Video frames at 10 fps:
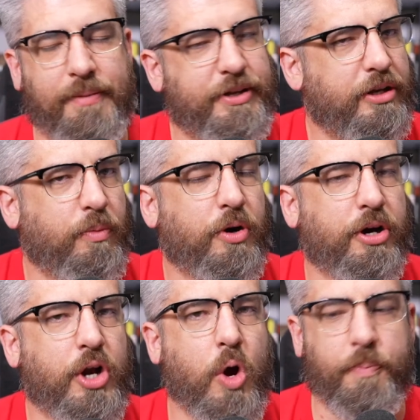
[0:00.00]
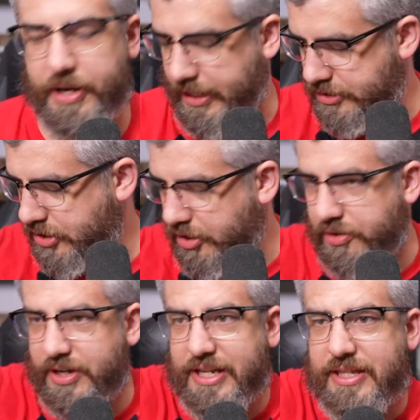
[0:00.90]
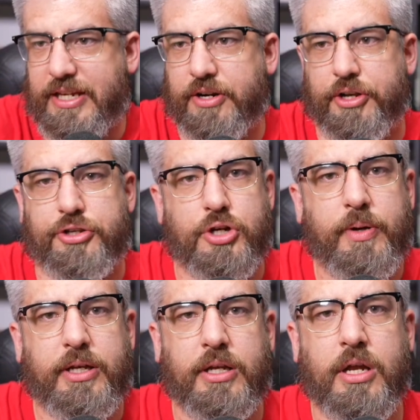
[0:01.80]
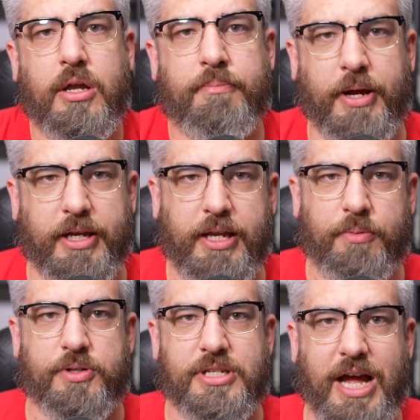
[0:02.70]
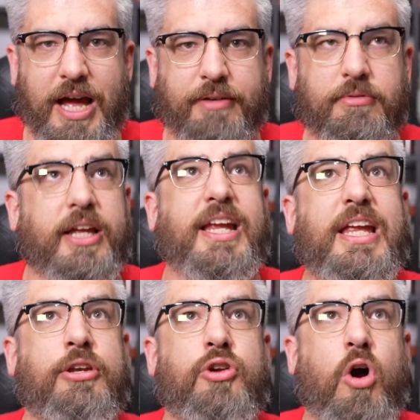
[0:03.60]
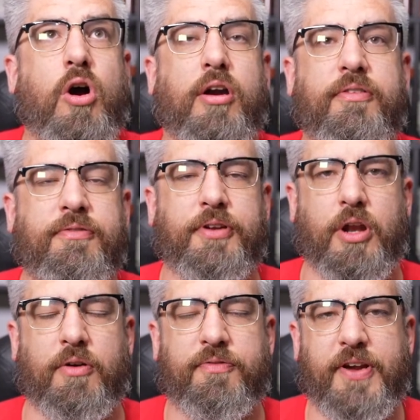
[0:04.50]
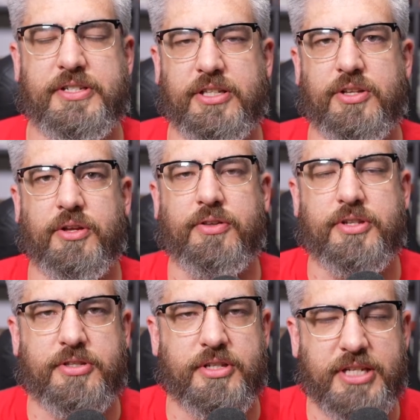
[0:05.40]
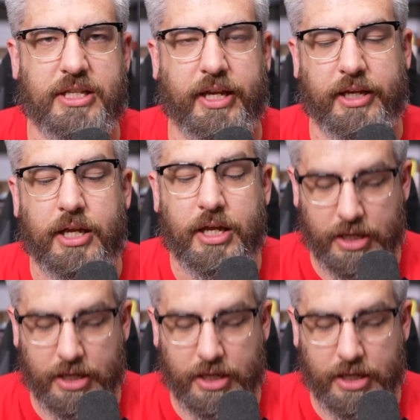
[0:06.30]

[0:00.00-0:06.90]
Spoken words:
There were openings underneath here to do it, but he was not like in guard, facing the ceiling.